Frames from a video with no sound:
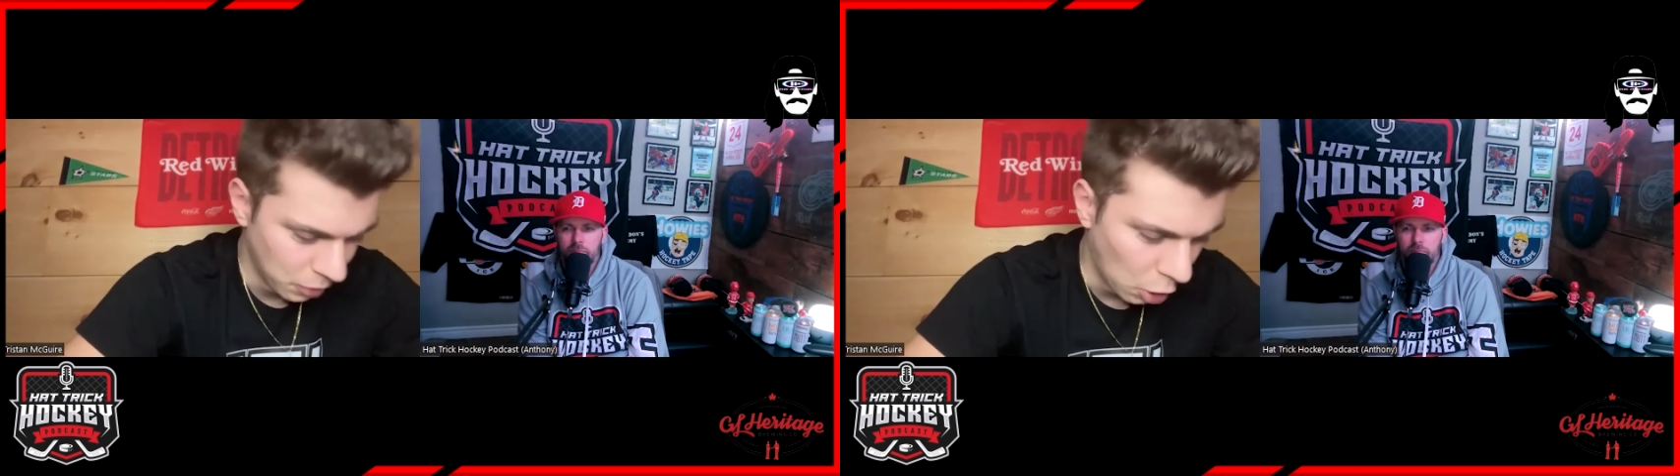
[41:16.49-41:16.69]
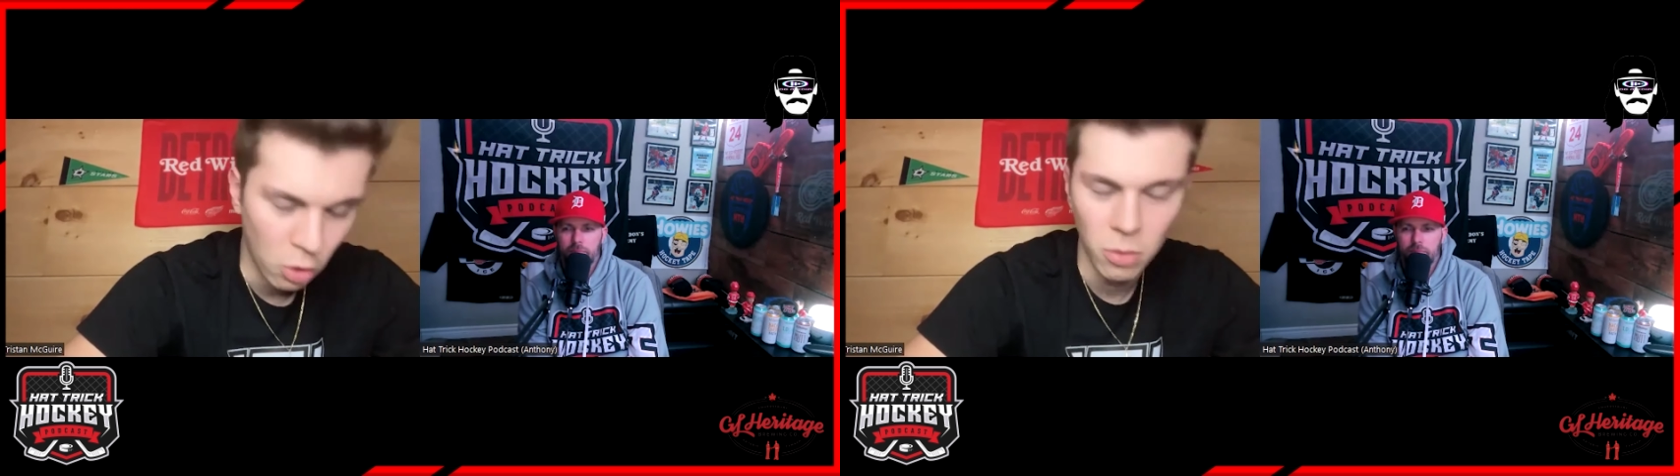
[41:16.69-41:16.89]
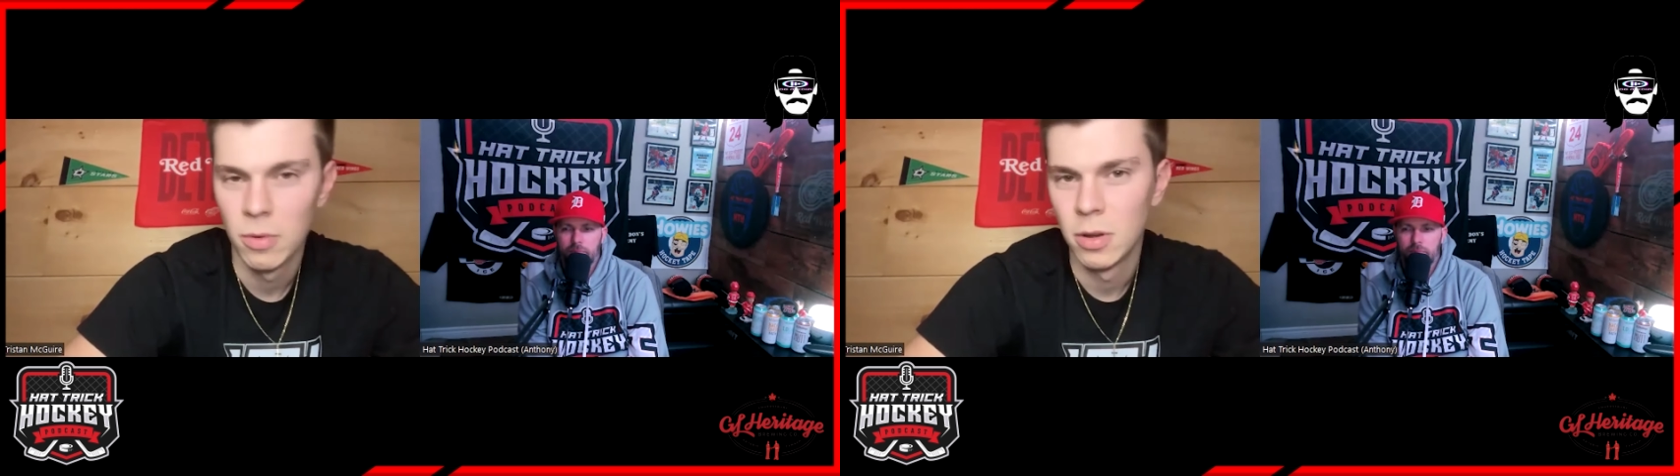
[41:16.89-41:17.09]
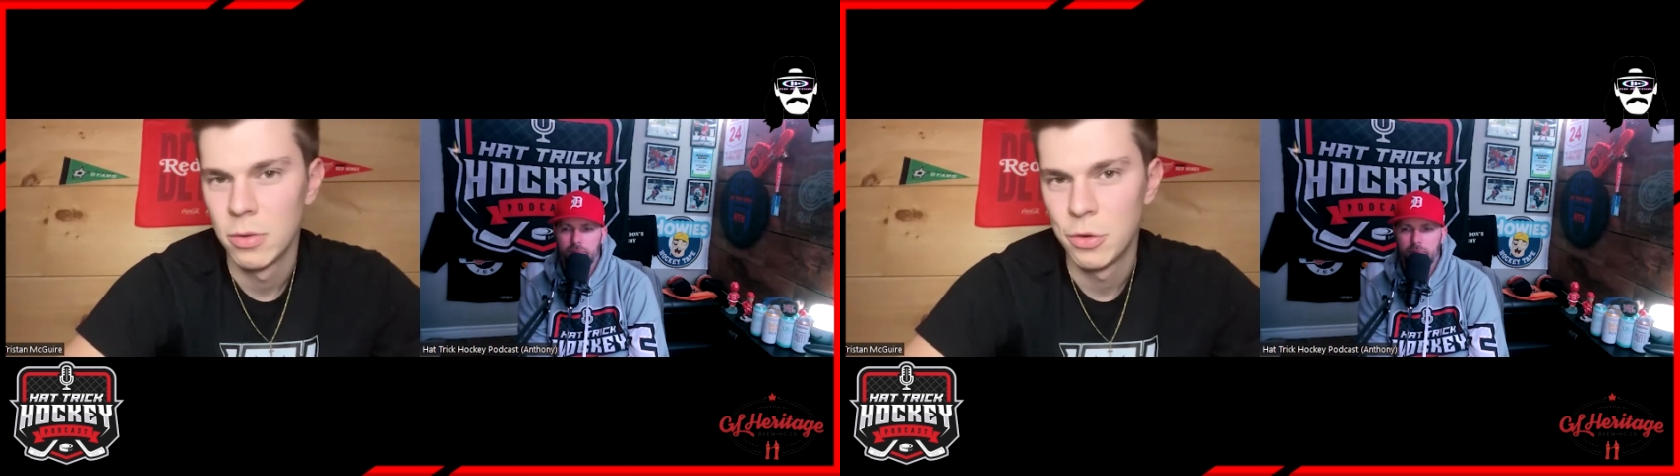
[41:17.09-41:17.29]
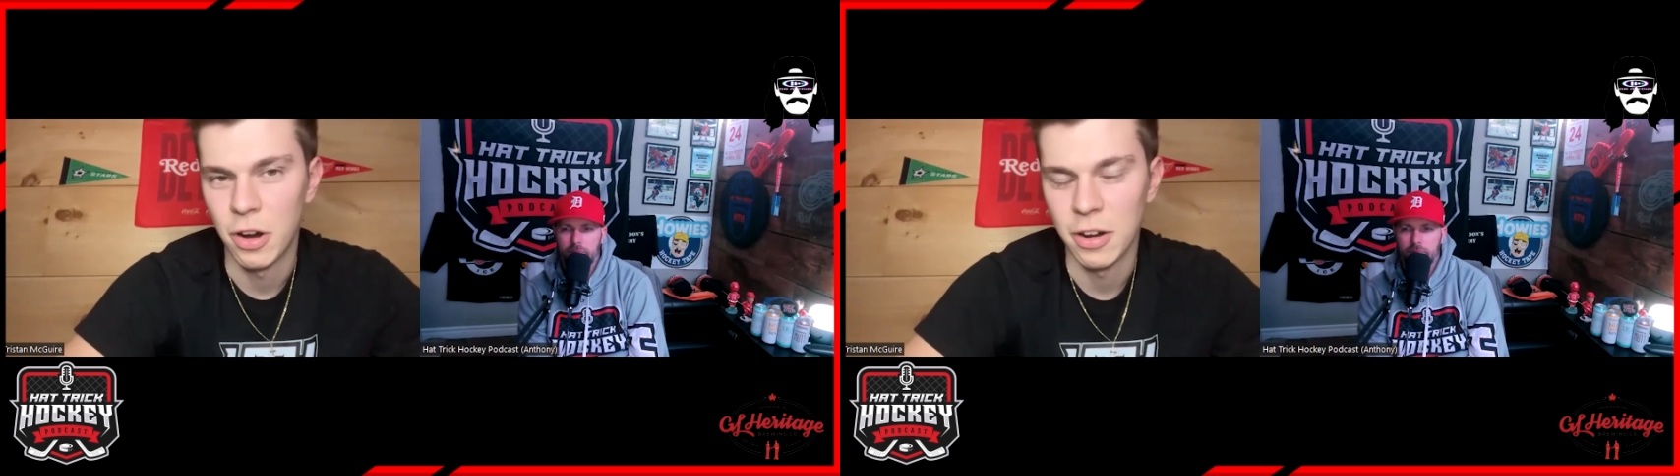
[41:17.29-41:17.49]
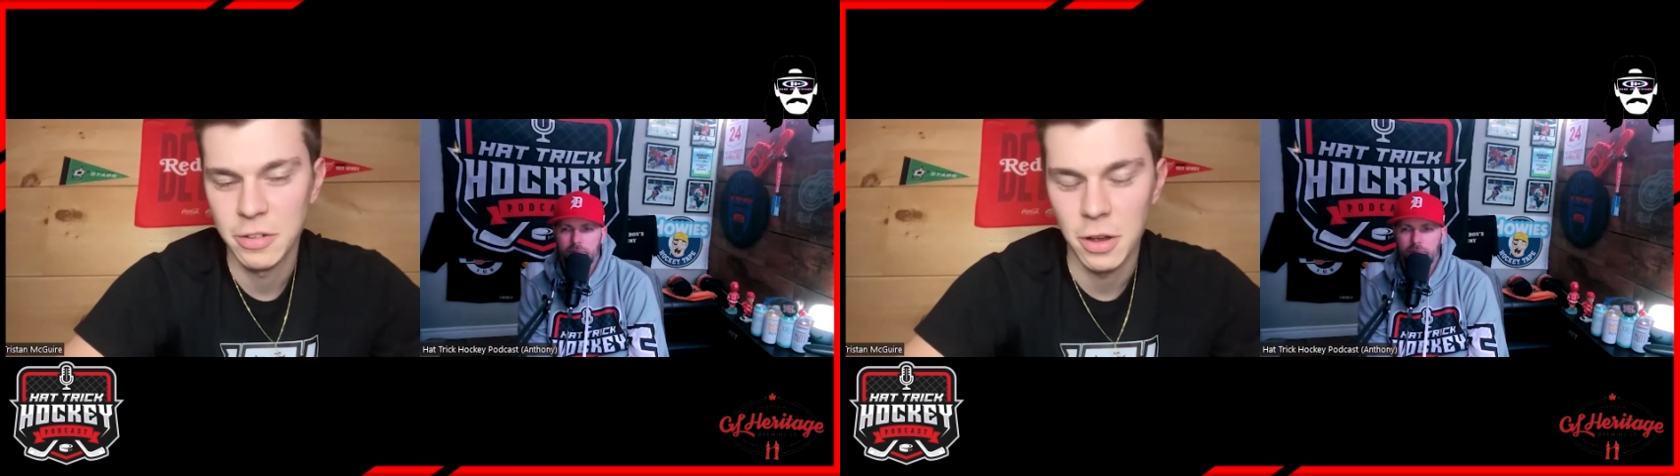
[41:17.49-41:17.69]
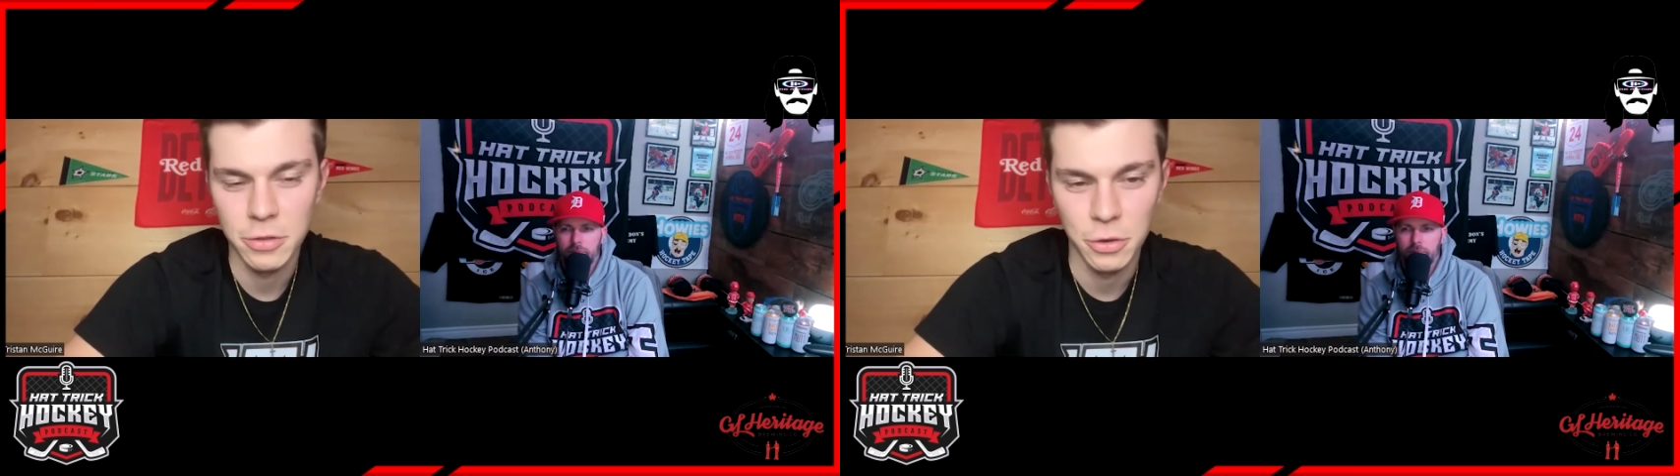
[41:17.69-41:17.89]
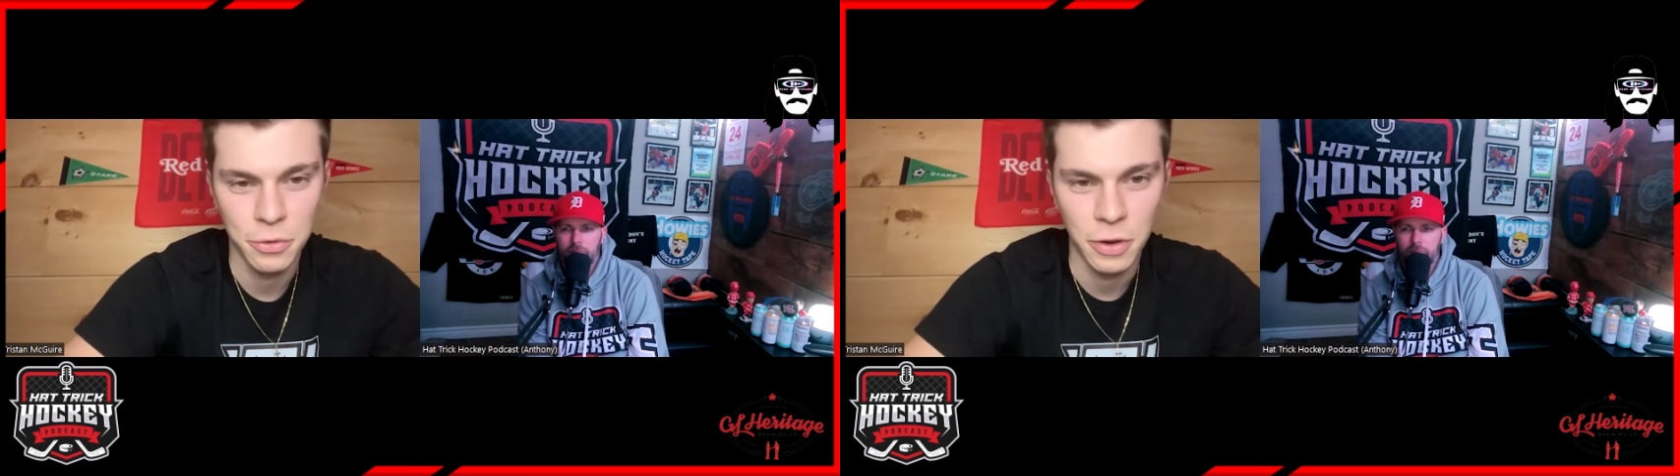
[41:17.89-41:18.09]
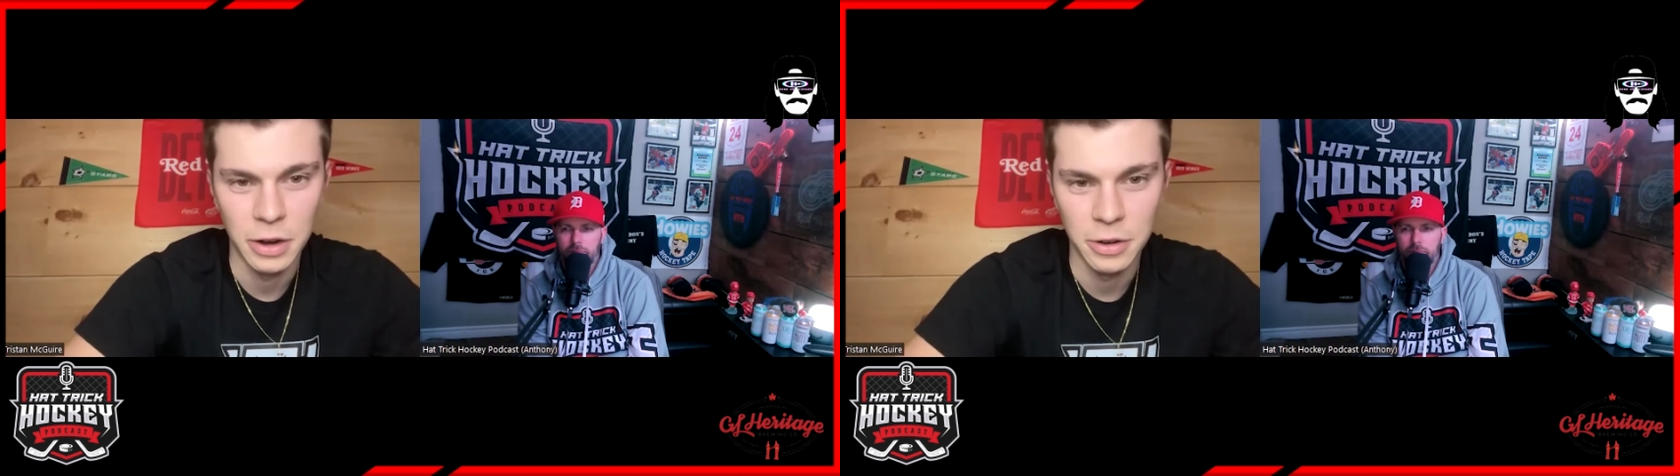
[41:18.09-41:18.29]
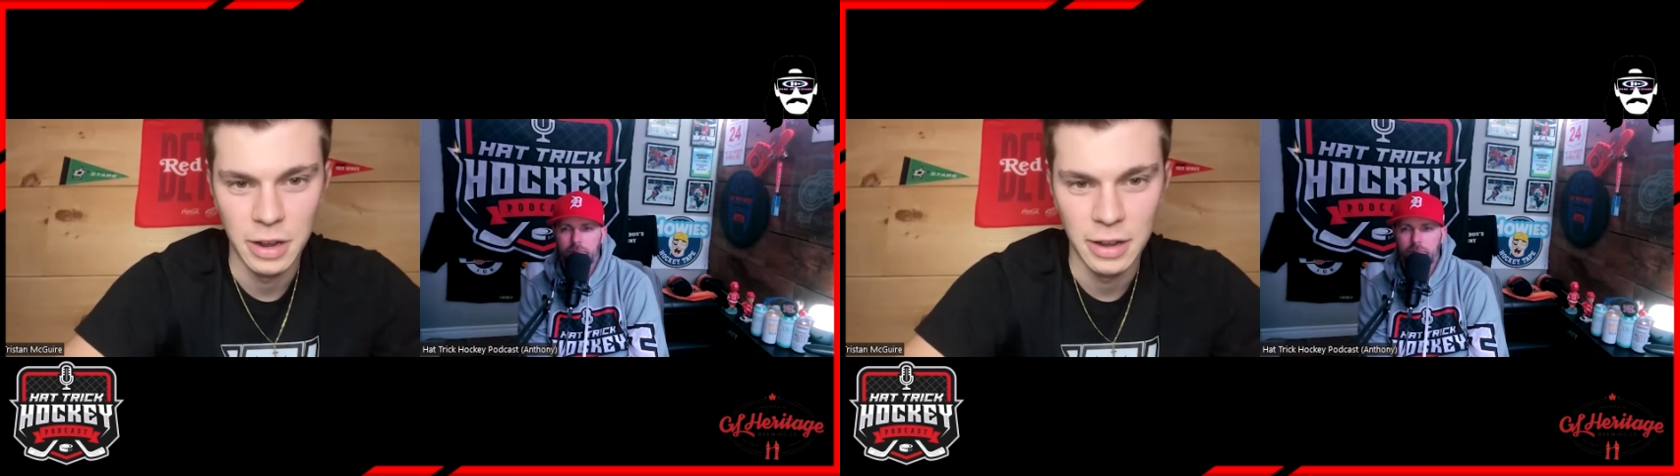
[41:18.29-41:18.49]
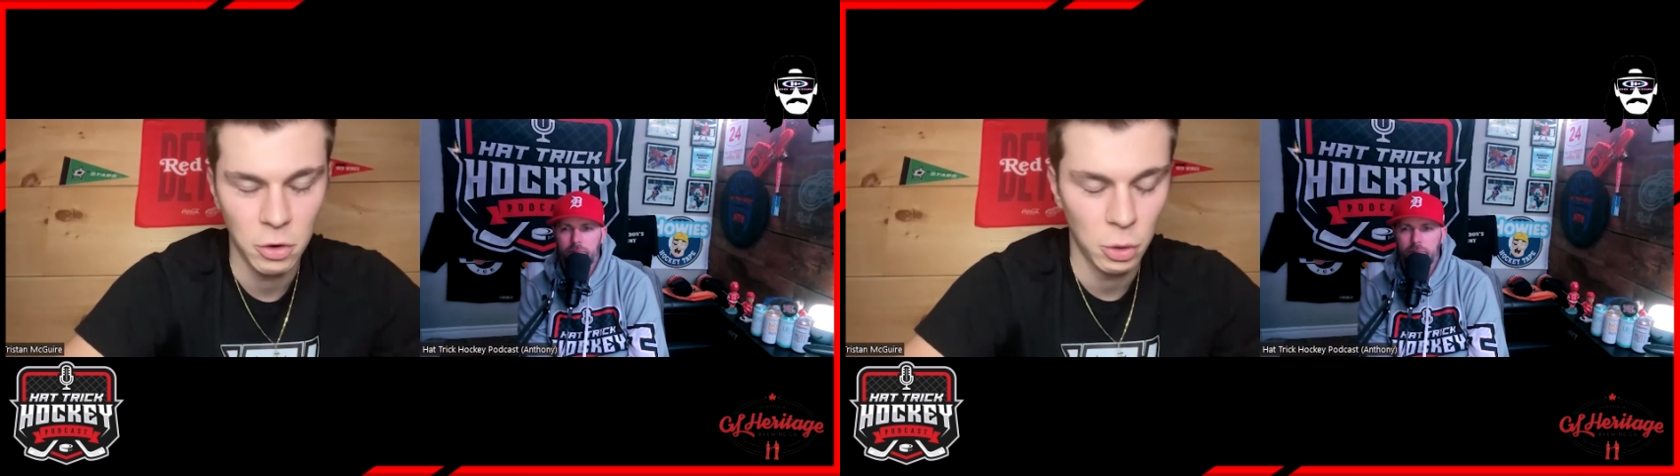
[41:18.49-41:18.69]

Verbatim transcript: Oh, Sharks also fired Dave